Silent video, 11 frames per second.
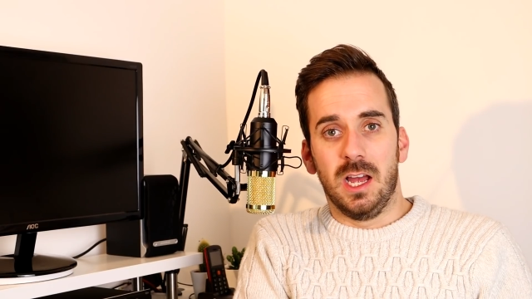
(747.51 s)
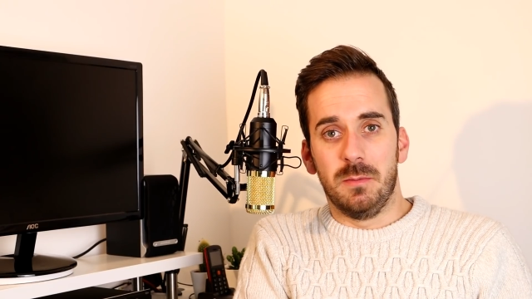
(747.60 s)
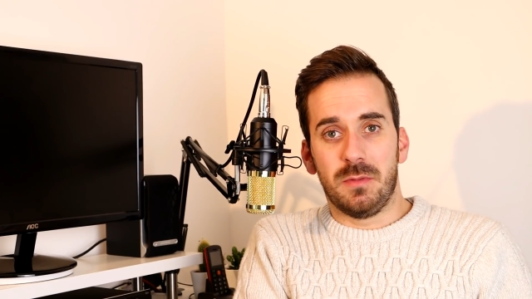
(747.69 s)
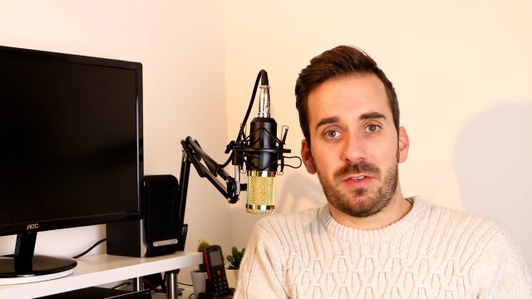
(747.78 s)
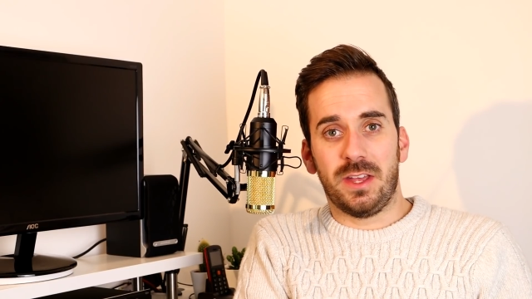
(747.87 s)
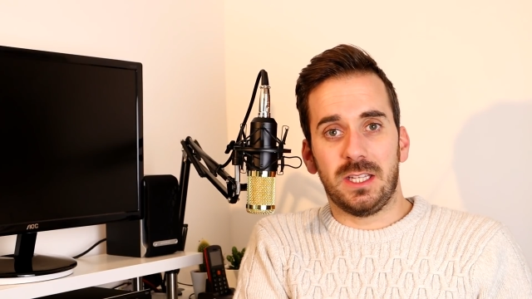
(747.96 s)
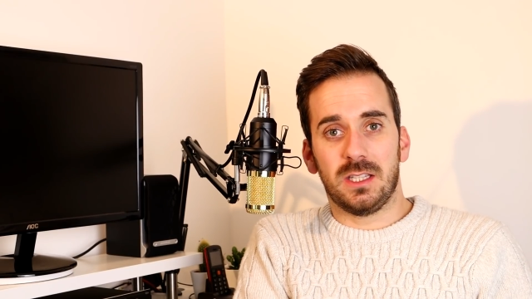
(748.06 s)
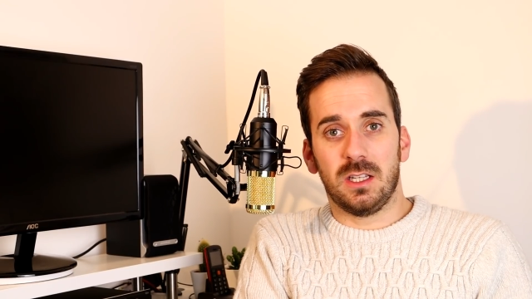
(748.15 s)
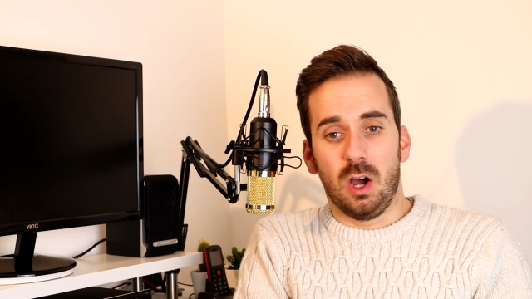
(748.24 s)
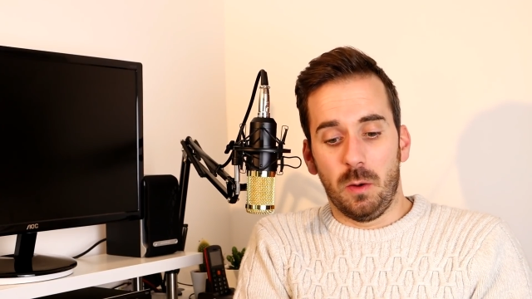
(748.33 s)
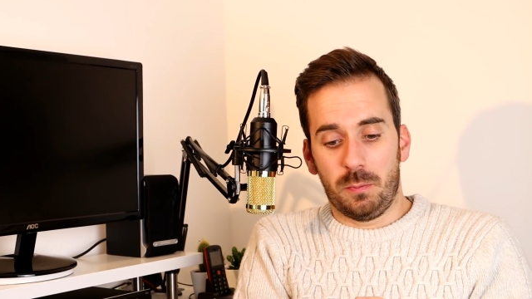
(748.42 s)
and um, the
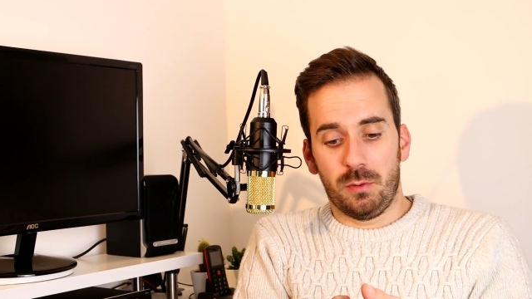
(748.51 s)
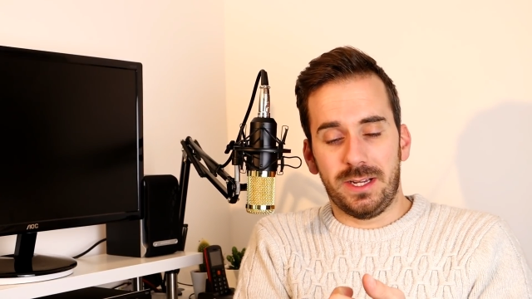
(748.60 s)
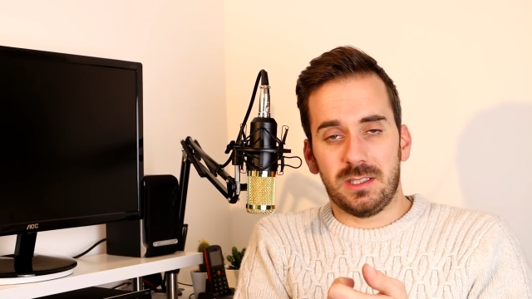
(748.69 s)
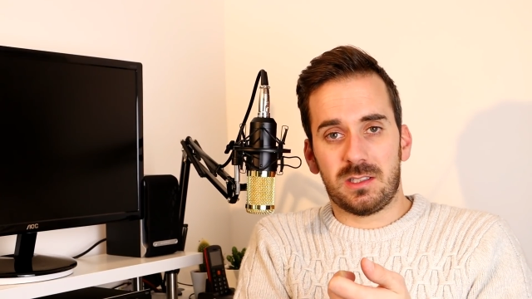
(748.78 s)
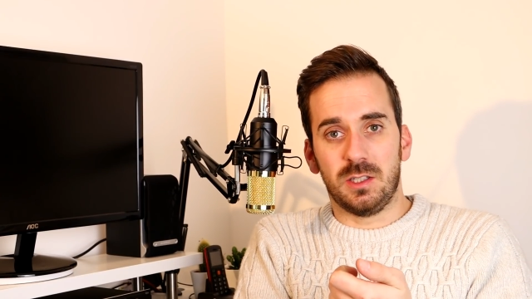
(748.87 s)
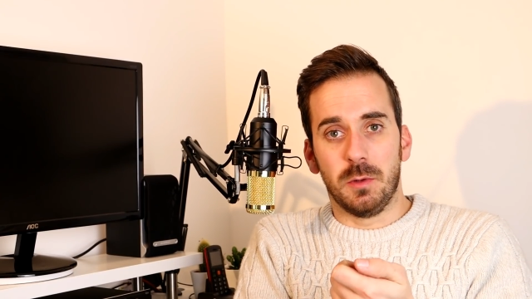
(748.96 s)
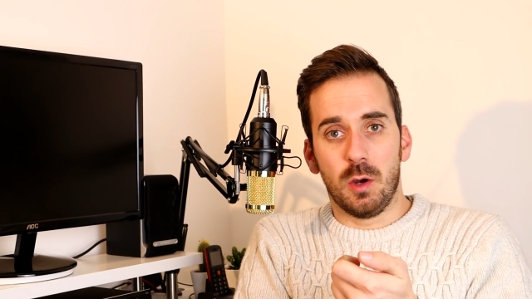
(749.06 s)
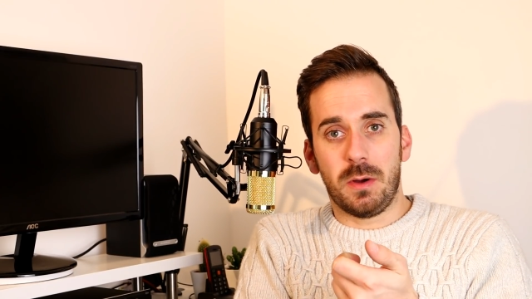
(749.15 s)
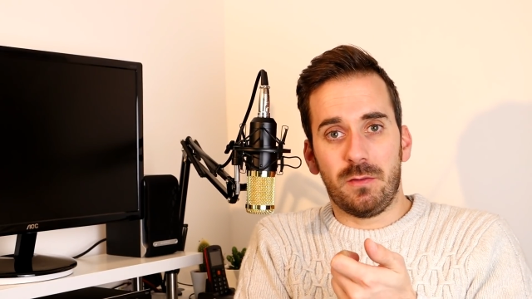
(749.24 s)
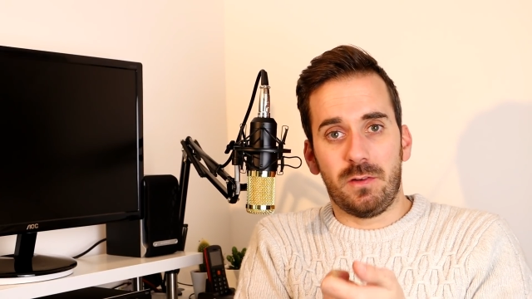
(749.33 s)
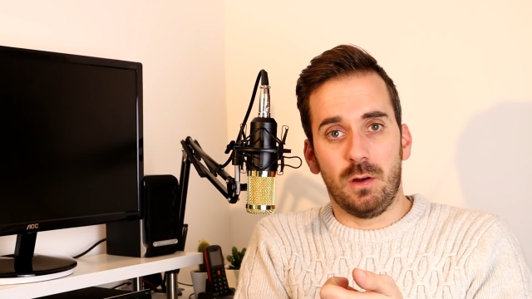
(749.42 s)
thing that operates your
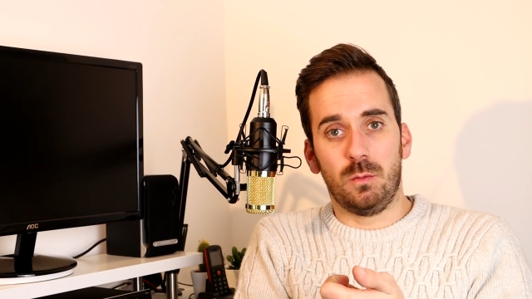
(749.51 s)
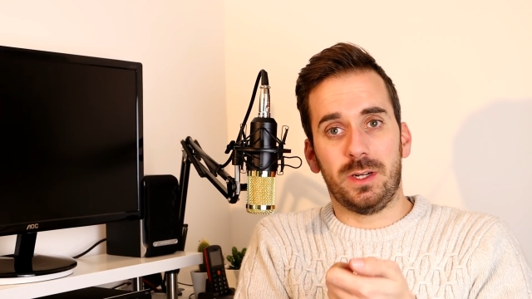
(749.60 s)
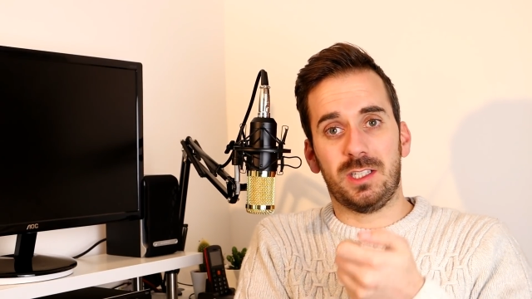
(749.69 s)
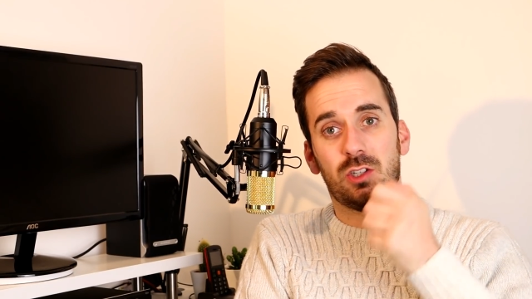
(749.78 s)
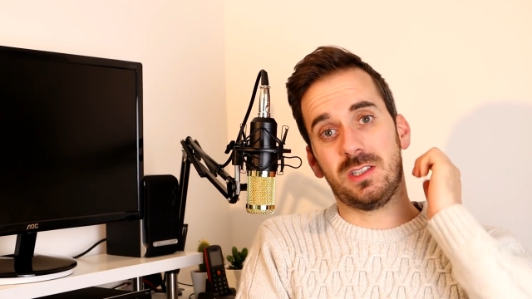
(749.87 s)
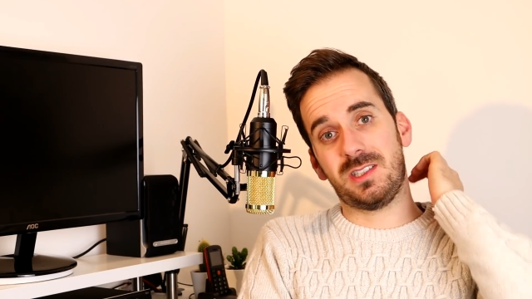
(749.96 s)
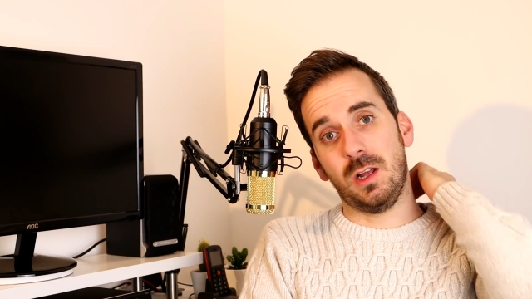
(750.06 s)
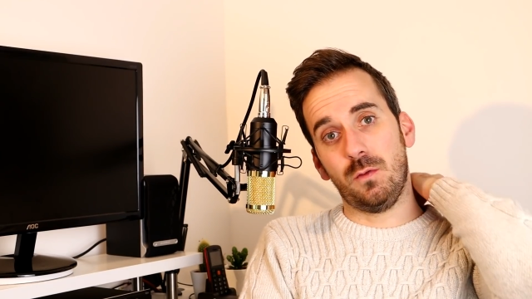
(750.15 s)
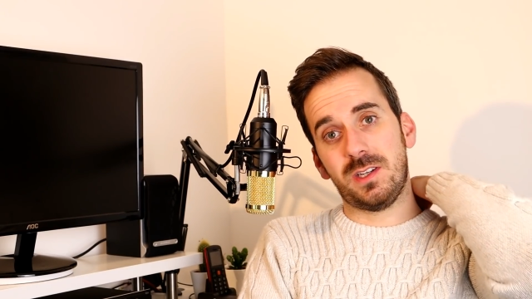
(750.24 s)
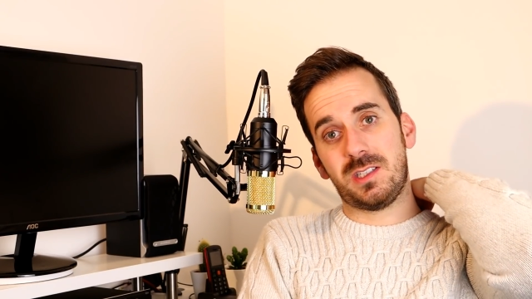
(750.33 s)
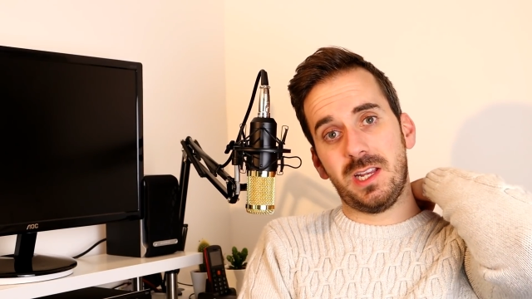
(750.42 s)
mobile phone when it's on a
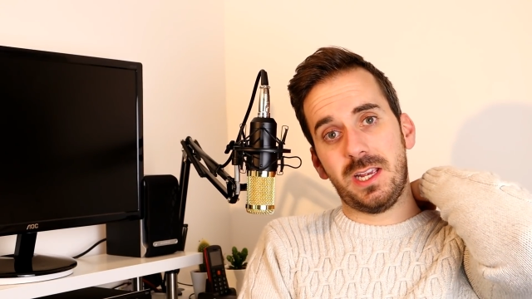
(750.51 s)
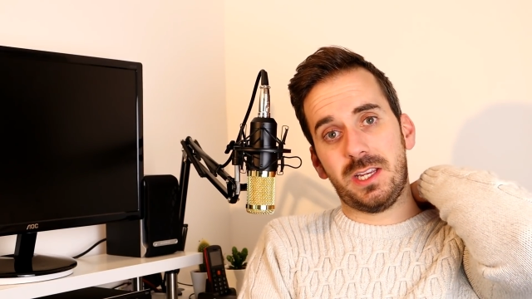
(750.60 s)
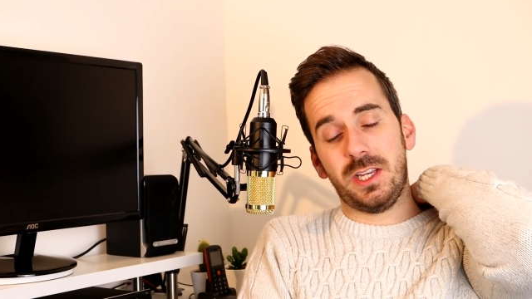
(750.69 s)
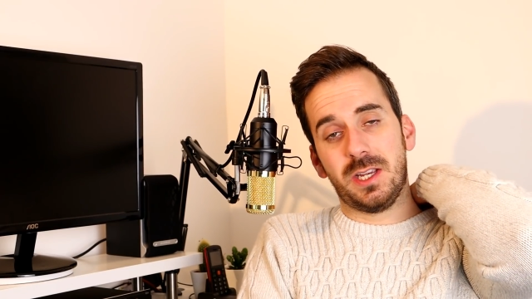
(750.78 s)
selfie stick.